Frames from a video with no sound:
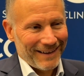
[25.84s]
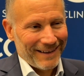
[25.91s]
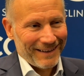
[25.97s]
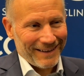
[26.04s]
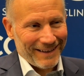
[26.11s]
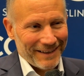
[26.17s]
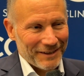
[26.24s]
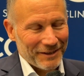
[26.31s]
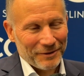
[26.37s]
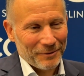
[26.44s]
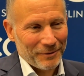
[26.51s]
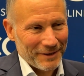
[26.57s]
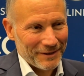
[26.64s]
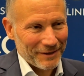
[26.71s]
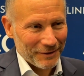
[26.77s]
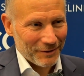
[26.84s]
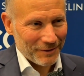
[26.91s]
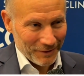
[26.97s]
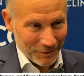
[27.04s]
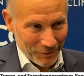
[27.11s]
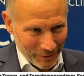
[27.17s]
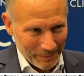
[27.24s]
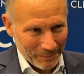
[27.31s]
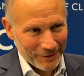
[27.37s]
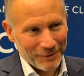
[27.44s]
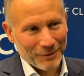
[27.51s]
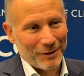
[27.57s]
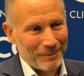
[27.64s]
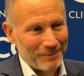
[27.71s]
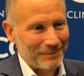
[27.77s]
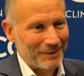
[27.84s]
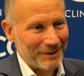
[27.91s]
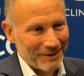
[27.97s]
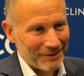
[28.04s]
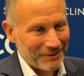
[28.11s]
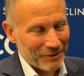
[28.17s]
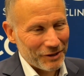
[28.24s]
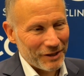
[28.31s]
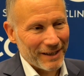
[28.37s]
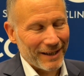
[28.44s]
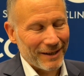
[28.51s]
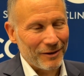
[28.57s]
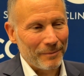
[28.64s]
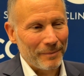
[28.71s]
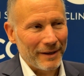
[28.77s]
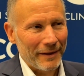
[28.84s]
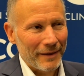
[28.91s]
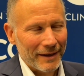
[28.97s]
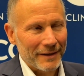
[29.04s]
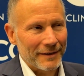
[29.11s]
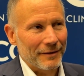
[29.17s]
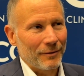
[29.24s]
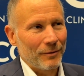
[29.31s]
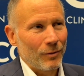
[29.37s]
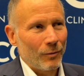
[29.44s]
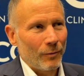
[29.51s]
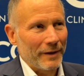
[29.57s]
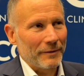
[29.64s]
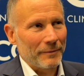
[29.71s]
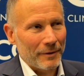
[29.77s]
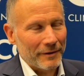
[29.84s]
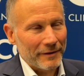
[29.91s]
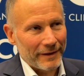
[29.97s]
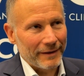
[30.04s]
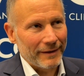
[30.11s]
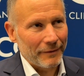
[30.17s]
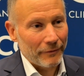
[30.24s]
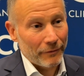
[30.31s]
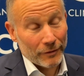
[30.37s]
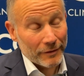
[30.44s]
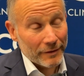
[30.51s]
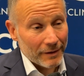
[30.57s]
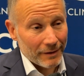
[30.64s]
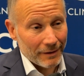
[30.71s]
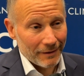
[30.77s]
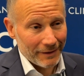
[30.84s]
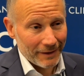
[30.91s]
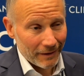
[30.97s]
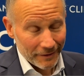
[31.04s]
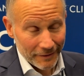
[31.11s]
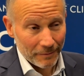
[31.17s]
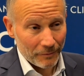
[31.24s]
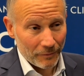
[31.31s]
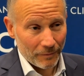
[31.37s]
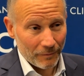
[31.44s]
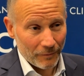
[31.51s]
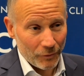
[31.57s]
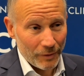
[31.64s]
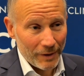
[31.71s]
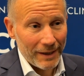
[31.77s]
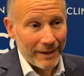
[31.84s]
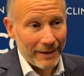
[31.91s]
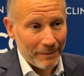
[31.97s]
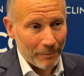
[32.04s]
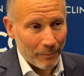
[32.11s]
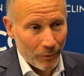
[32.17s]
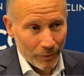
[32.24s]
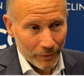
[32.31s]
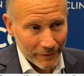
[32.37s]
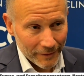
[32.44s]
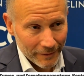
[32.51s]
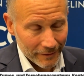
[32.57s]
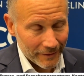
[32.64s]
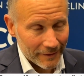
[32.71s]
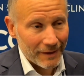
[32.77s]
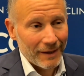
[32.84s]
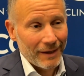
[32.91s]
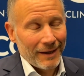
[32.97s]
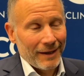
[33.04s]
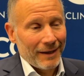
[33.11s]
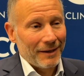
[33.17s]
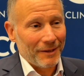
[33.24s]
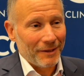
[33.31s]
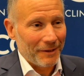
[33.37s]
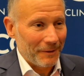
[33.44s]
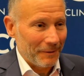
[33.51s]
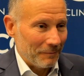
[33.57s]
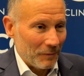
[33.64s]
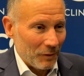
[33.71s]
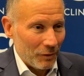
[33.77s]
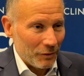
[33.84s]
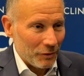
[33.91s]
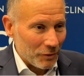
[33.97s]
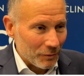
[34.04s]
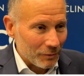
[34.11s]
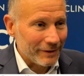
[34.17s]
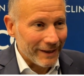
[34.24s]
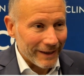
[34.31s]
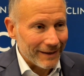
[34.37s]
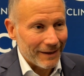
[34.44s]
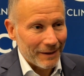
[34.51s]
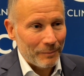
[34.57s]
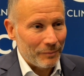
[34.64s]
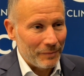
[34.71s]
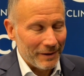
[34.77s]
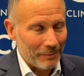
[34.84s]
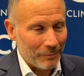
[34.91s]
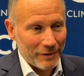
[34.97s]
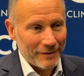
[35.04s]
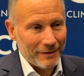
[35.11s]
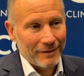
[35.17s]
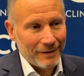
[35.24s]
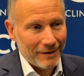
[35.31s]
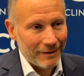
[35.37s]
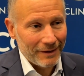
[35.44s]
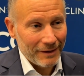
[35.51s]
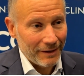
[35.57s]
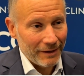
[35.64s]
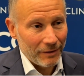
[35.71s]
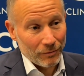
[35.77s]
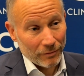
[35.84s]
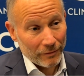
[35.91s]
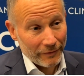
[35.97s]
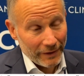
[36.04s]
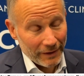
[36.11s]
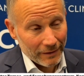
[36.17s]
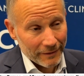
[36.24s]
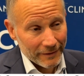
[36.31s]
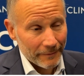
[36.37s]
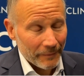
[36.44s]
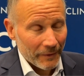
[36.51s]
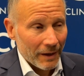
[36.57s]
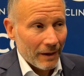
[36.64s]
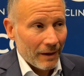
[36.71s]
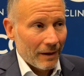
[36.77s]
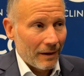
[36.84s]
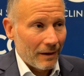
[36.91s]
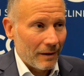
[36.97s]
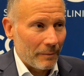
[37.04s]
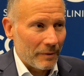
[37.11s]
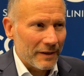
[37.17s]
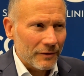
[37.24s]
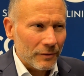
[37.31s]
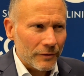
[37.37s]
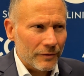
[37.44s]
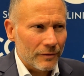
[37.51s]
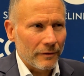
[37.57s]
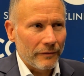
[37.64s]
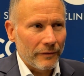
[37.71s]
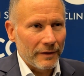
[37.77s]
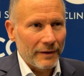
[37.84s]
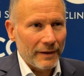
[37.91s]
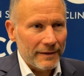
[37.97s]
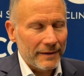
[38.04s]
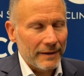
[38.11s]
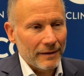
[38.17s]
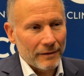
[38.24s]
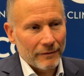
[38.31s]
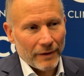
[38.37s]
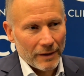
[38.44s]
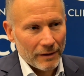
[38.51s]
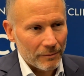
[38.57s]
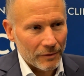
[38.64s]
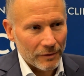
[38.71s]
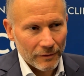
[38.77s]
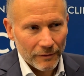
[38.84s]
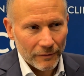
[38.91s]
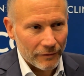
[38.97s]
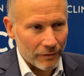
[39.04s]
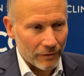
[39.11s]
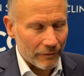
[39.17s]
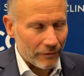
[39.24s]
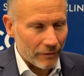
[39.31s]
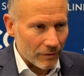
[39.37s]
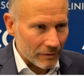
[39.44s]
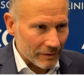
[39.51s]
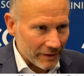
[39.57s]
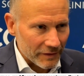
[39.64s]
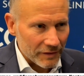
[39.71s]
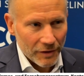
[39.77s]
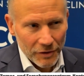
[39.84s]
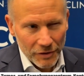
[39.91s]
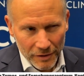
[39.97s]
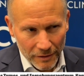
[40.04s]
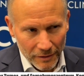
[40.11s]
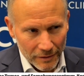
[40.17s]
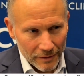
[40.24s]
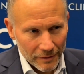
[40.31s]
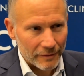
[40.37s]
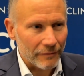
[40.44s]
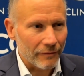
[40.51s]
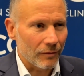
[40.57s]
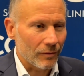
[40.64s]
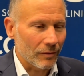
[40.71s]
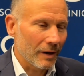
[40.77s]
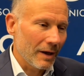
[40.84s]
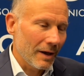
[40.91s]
Yeah, it's true. It's a trip to come to Chicago, but I think it's always worth it. First, there are some really important new data being presented in our fields, but it's also a fantastic environment for discussions, for